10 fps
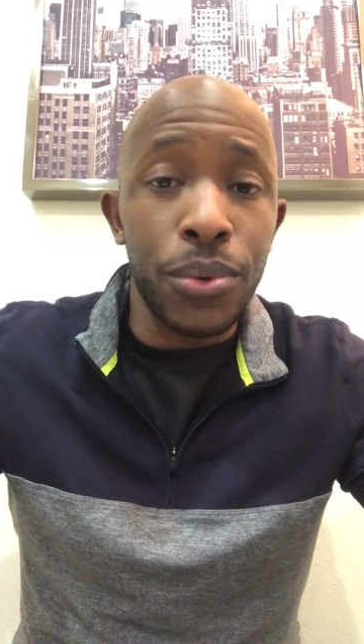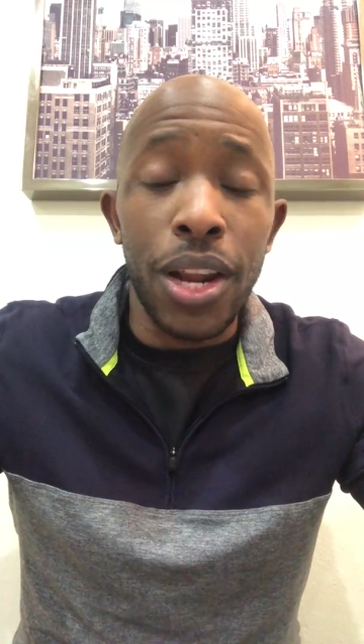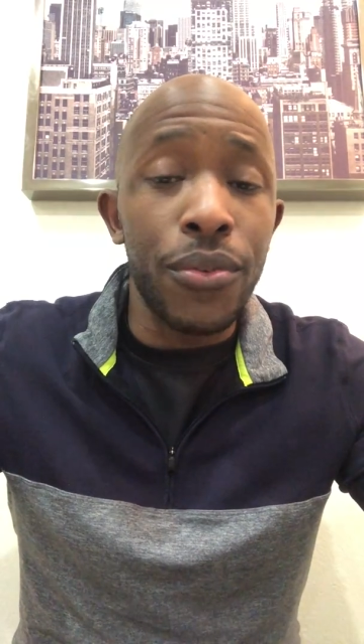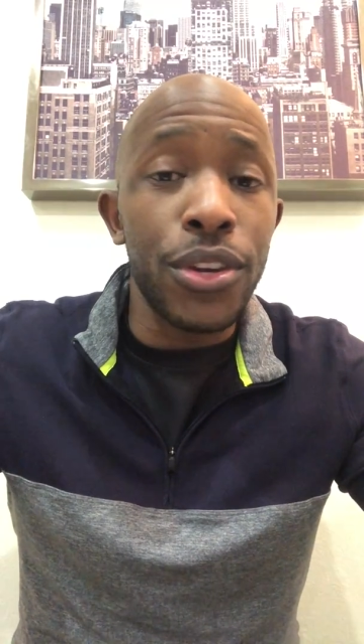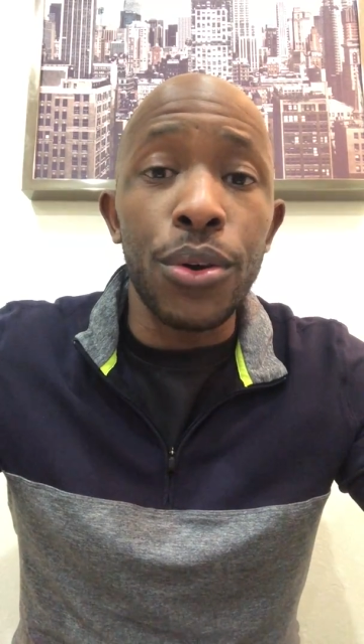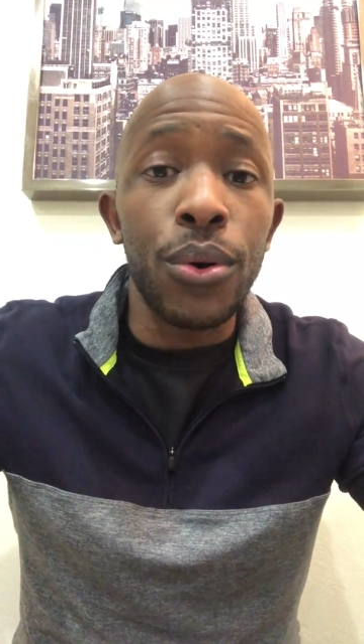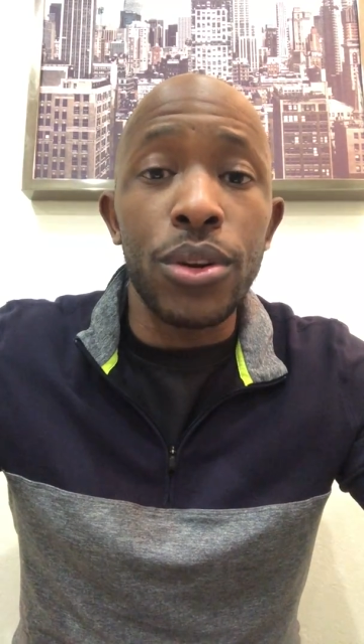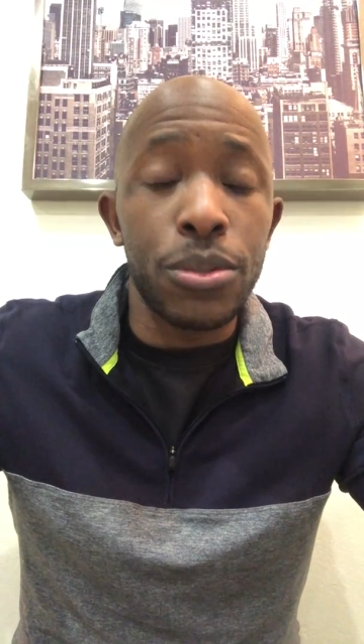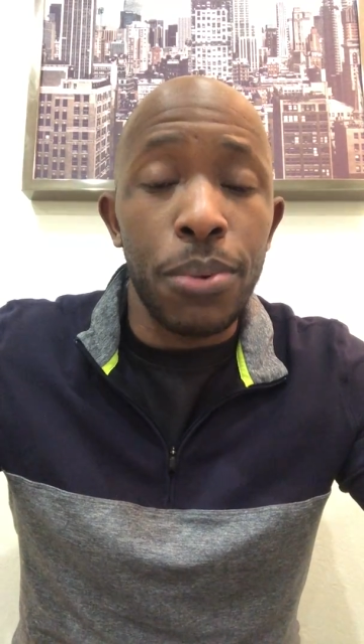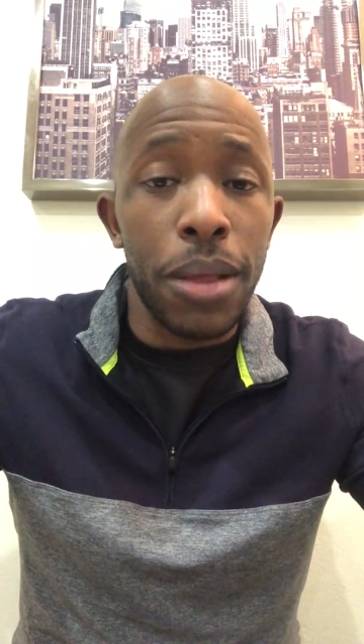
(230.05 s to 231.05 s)
whatever you're
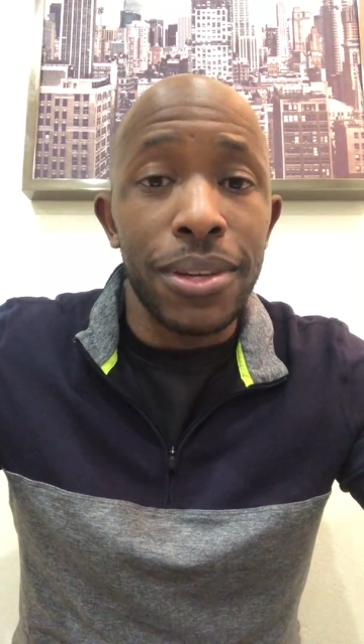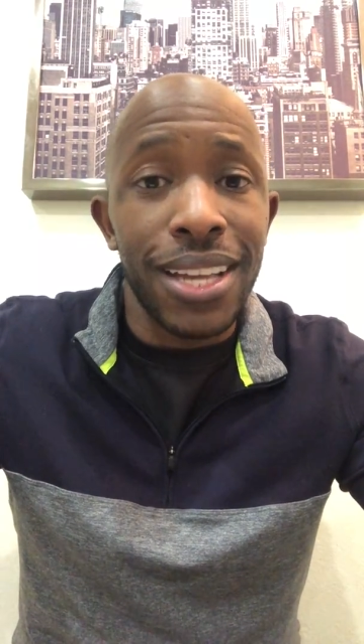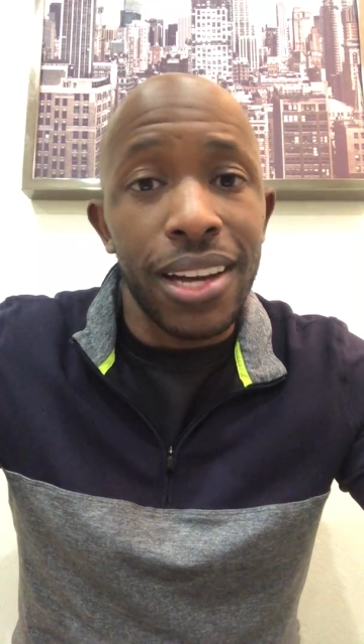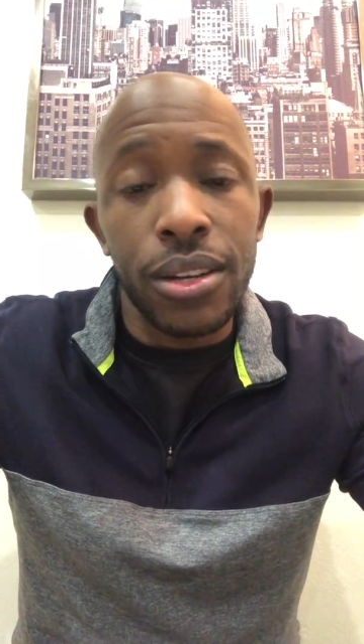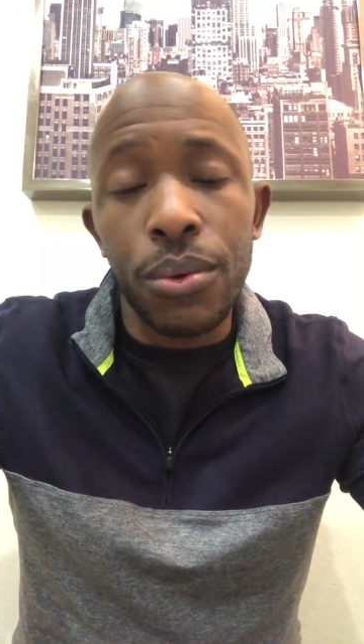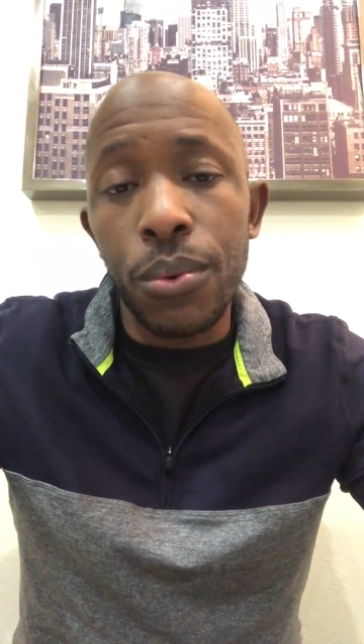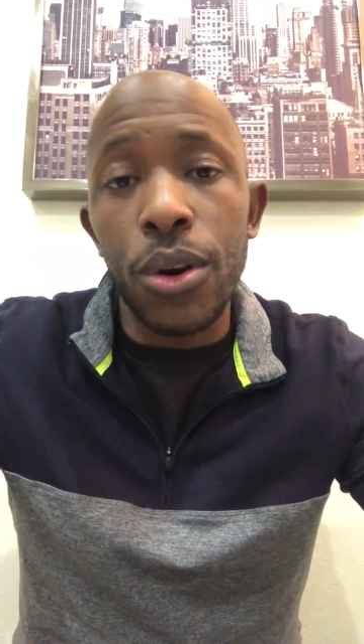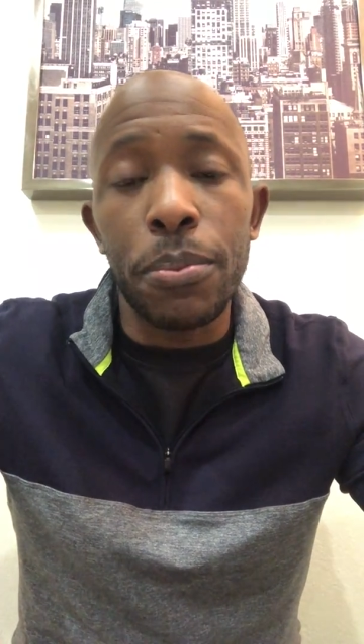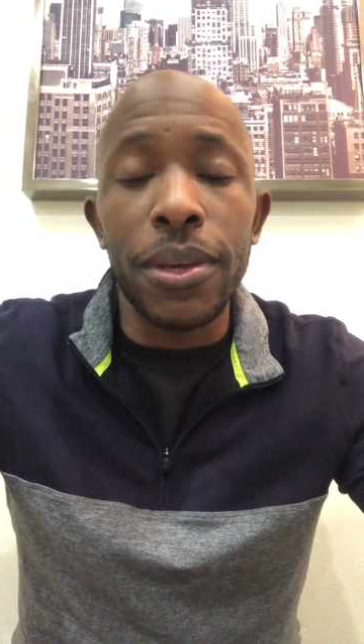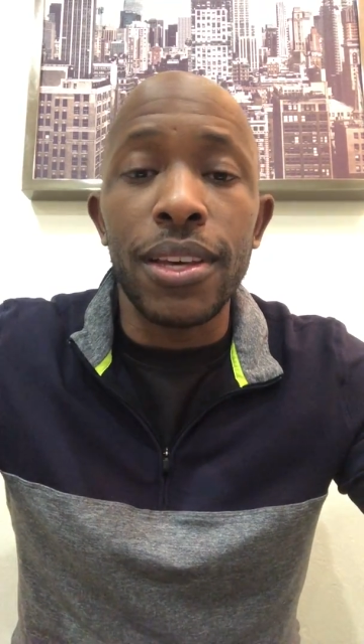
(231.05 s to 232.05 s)
on is probably not going to
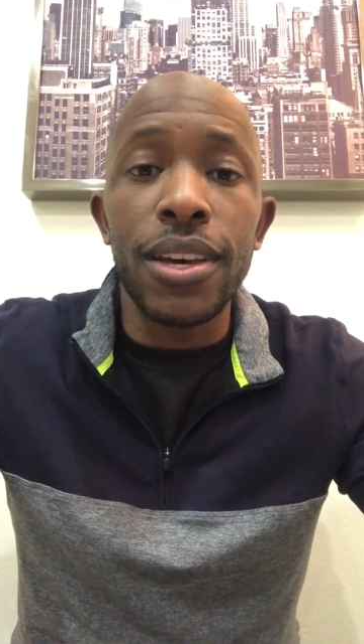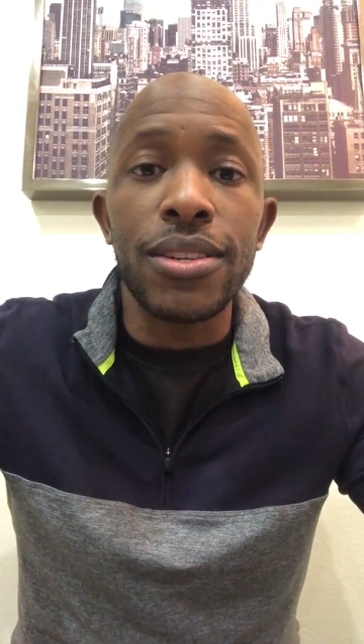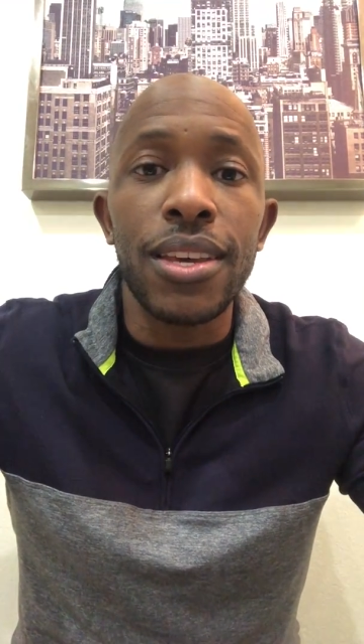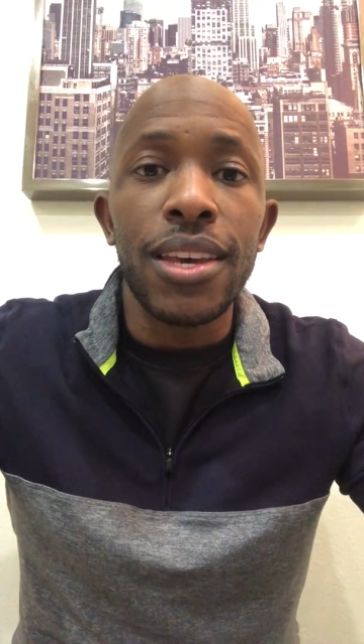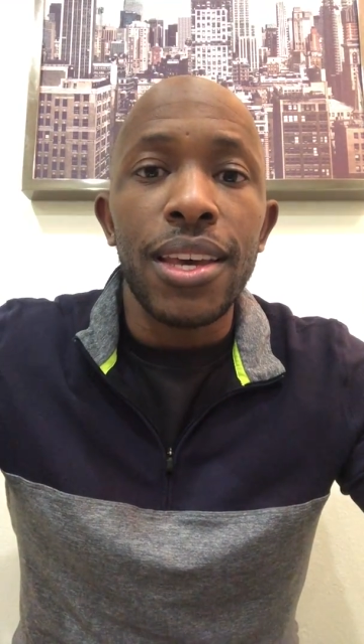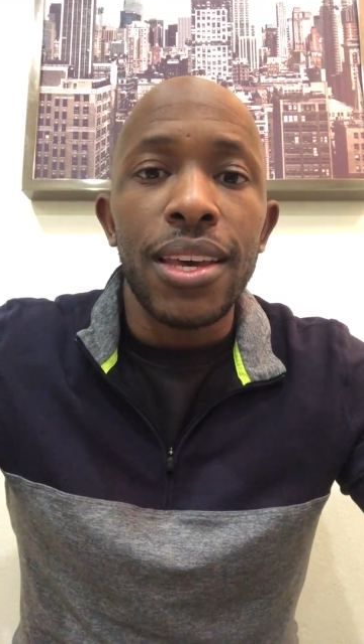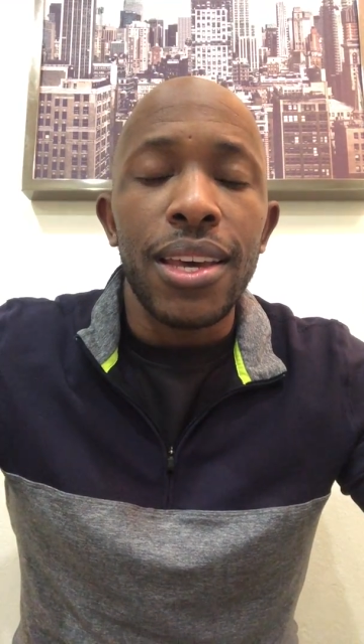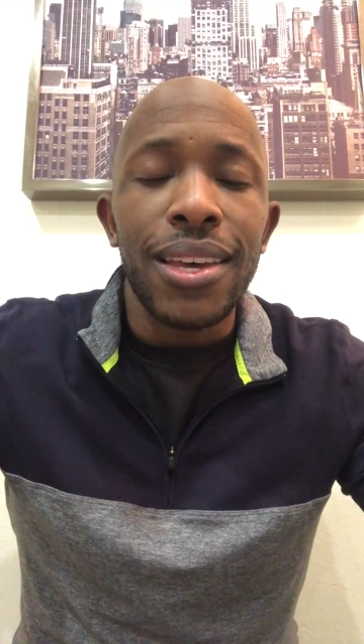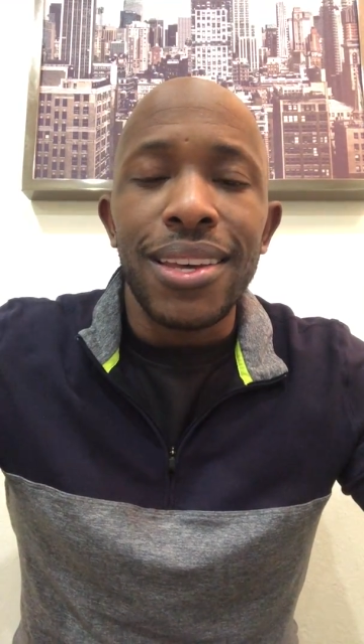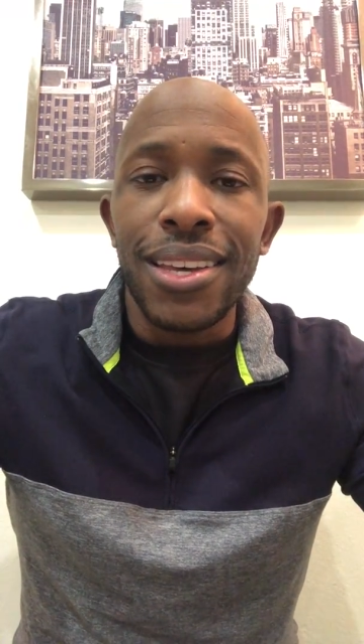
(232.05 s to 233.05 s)
work because
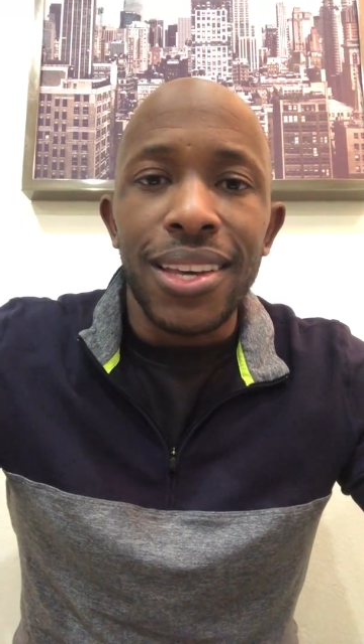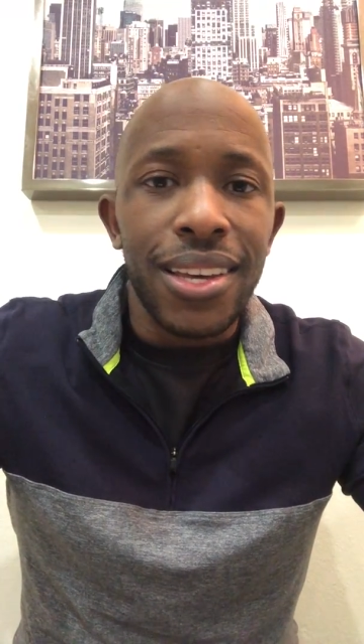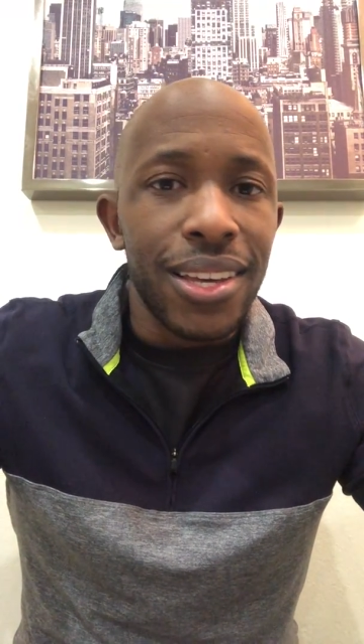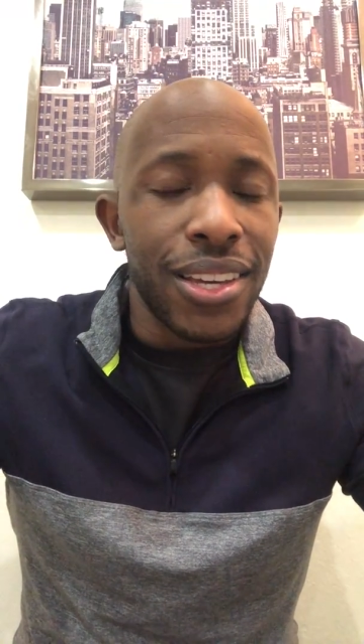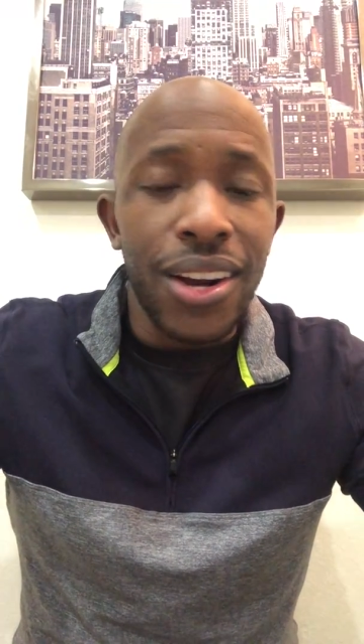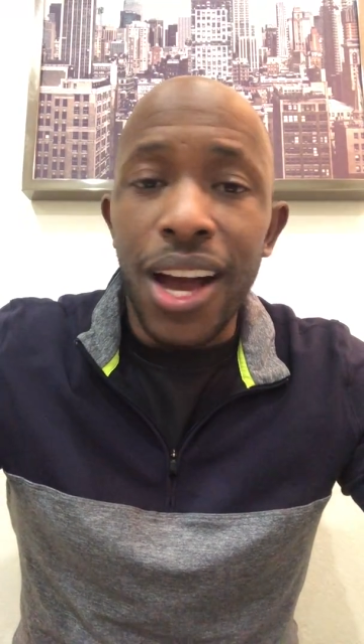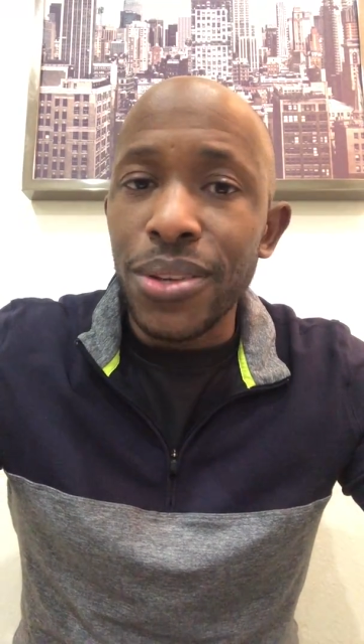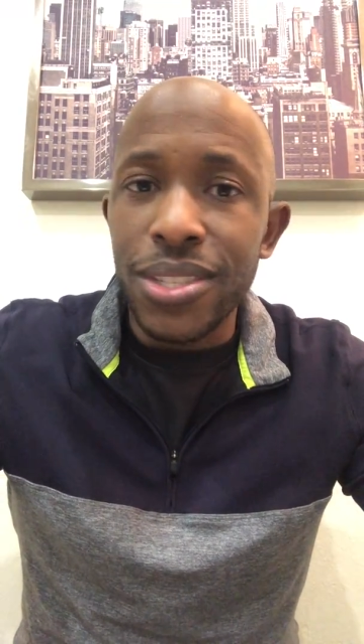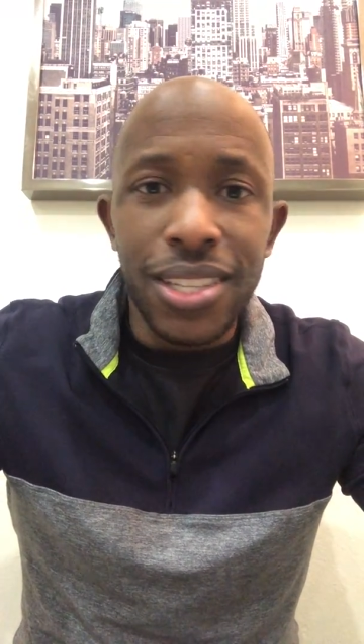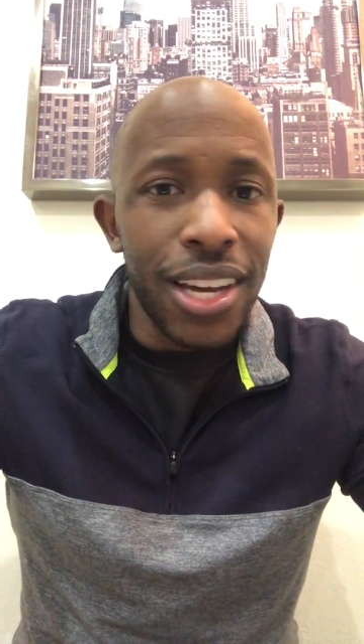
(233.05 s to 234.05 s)
your
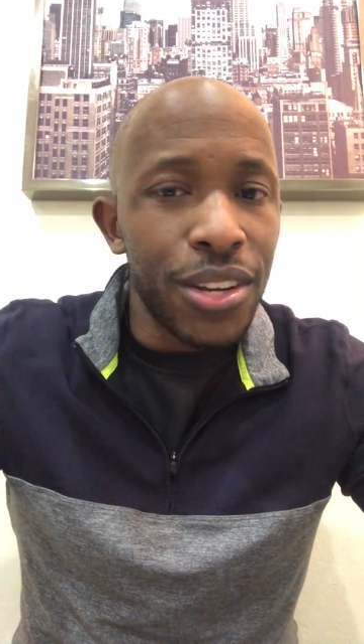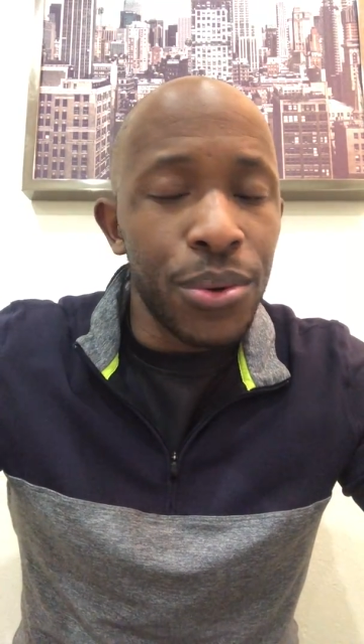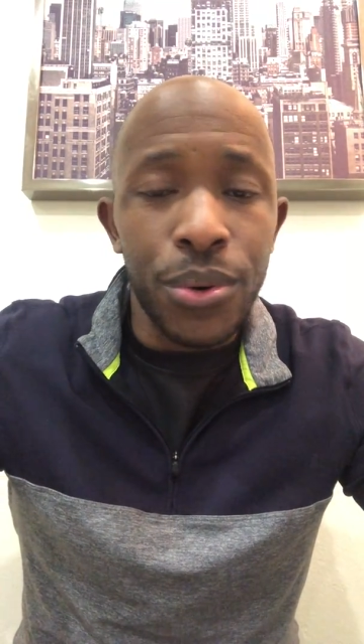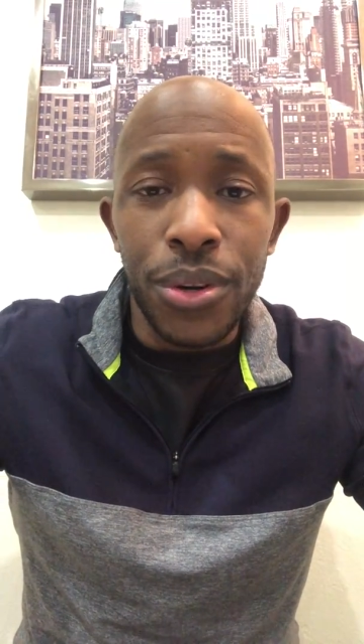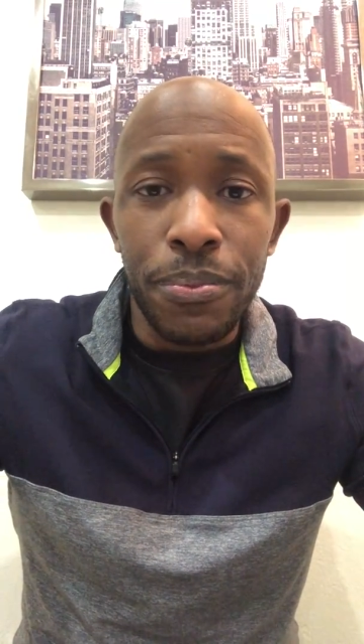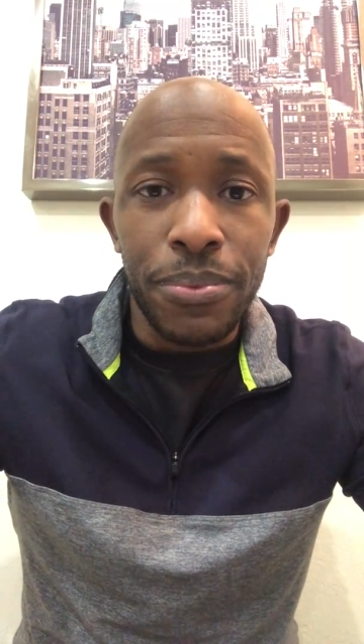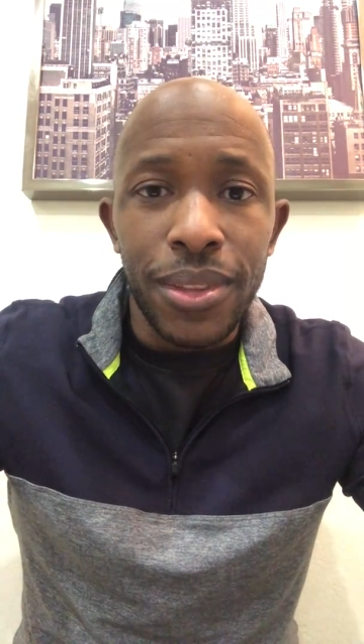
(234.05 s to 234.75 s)
house is not in order.